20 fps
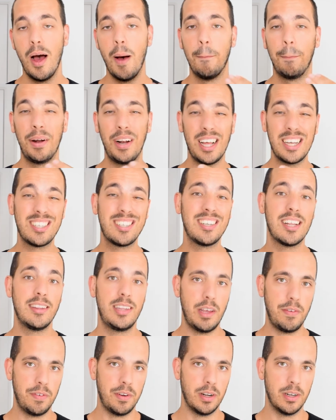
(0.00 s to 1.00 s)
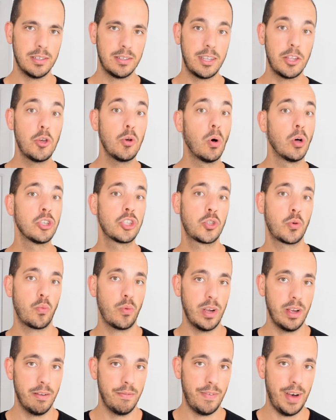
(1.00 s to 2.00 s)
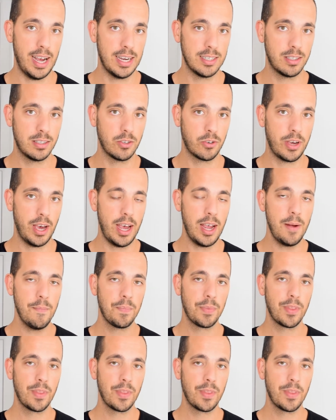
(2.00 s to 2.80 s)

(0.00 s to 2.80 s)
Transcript: plus dividends that you also reinvest, okay?